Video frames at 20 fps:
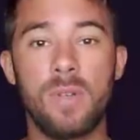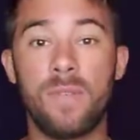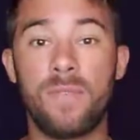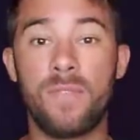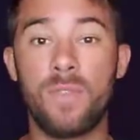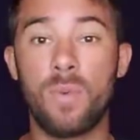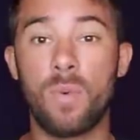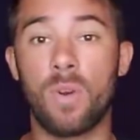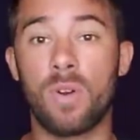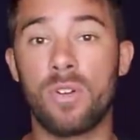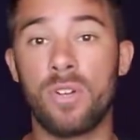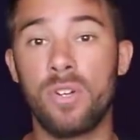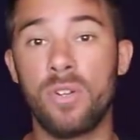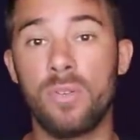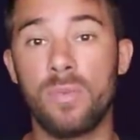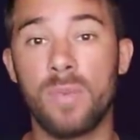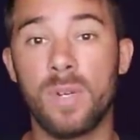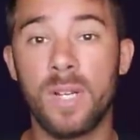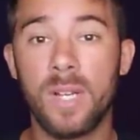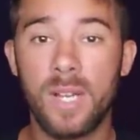If you are
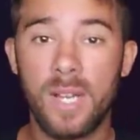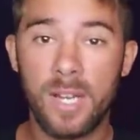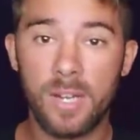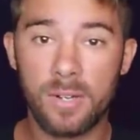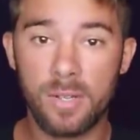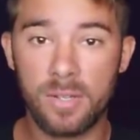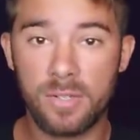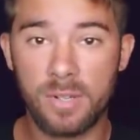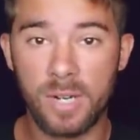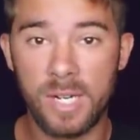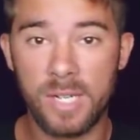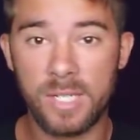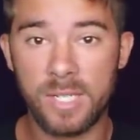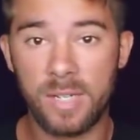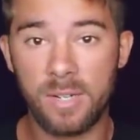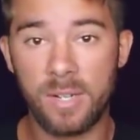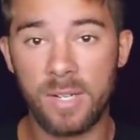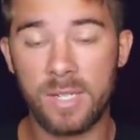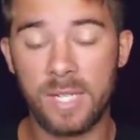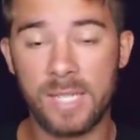new here to the trading
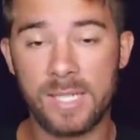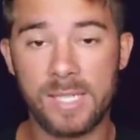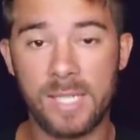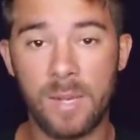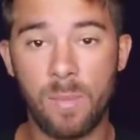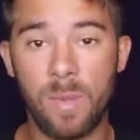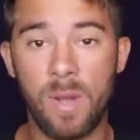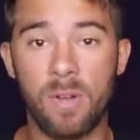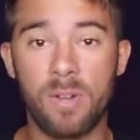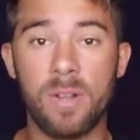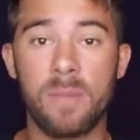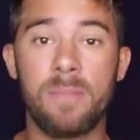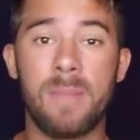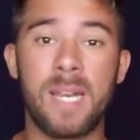channel, I'd like to say welcome.